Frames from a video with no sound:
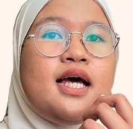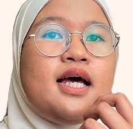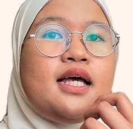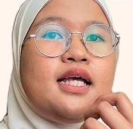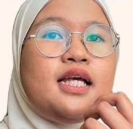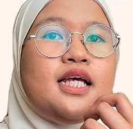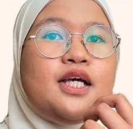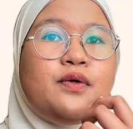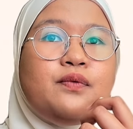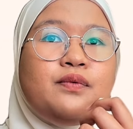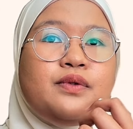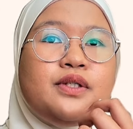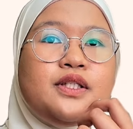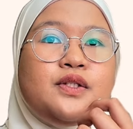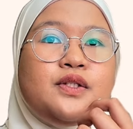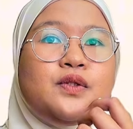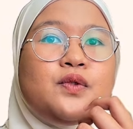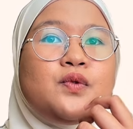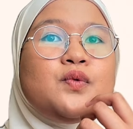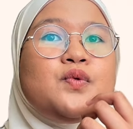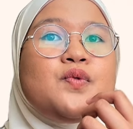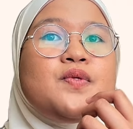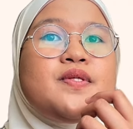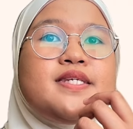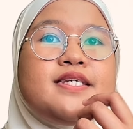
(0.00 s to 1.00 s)
equal
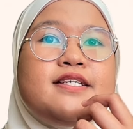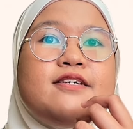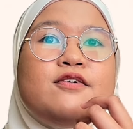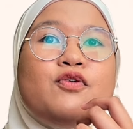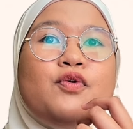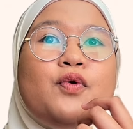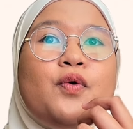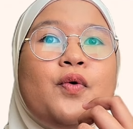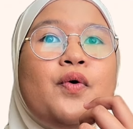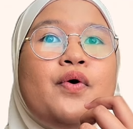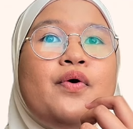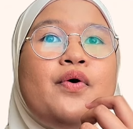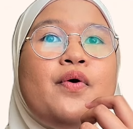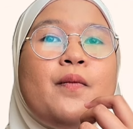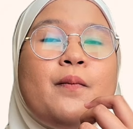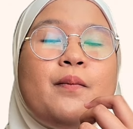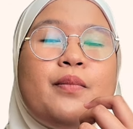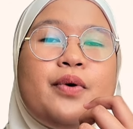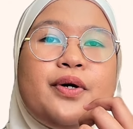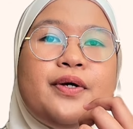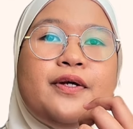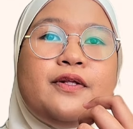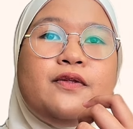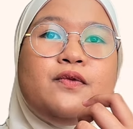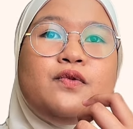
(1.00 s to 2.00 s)
to 0
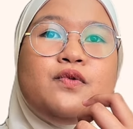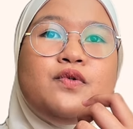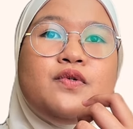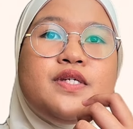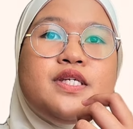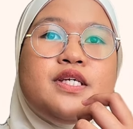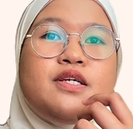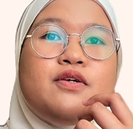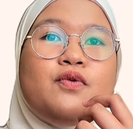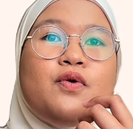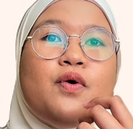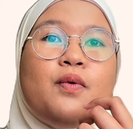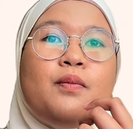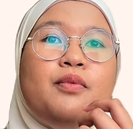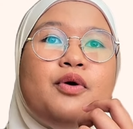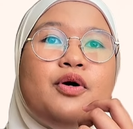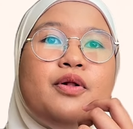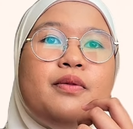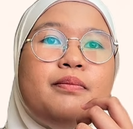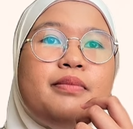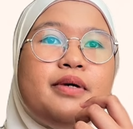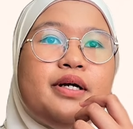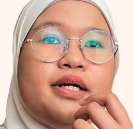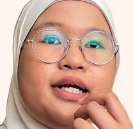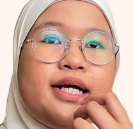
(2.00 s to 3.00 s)
0.20
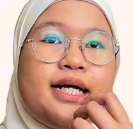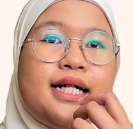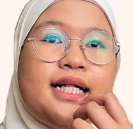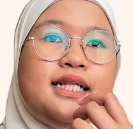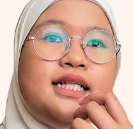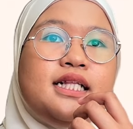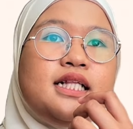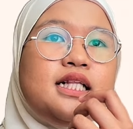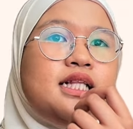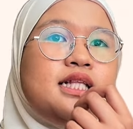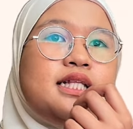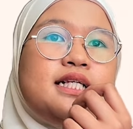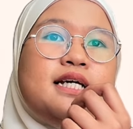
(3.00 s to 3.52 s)
mol per L